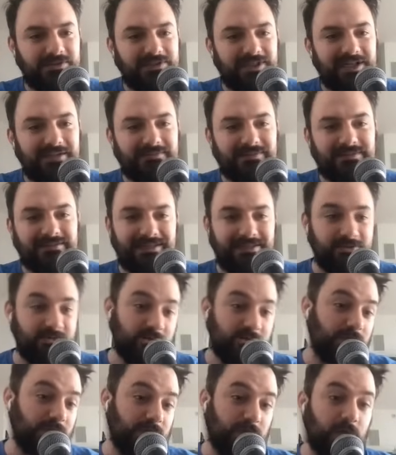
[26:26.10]
James. And it's like,
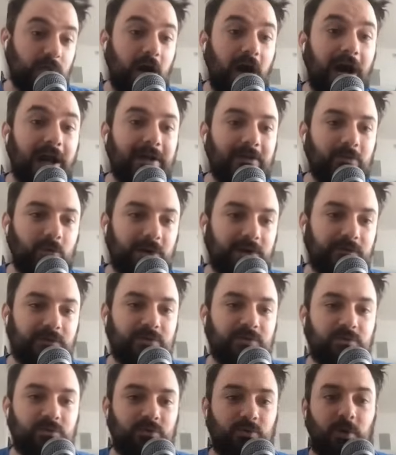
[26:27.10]
dude, do not whatever
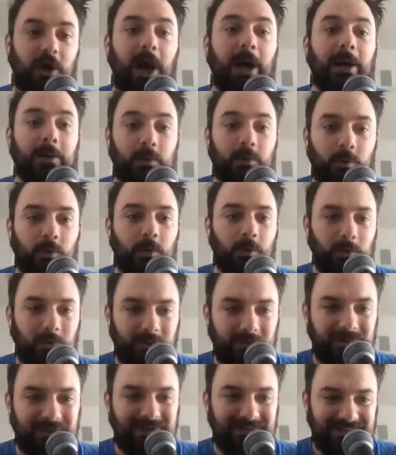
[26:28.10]
you do not Google
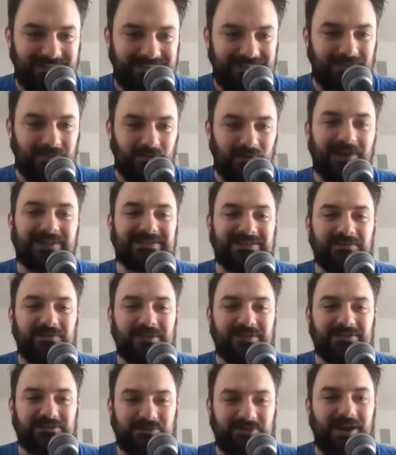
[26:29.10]
the rest of
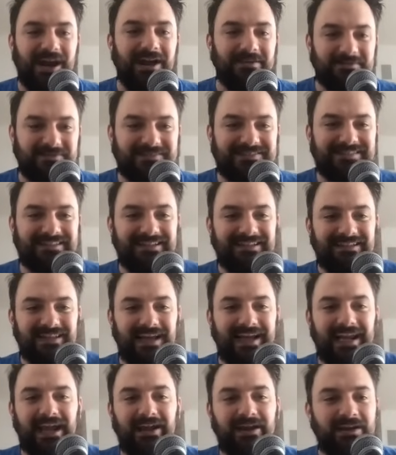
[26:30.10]
his drafts
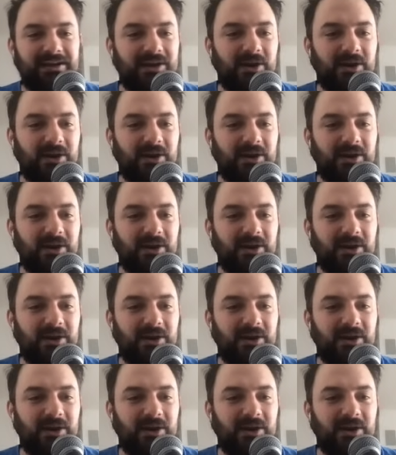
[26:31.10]
like any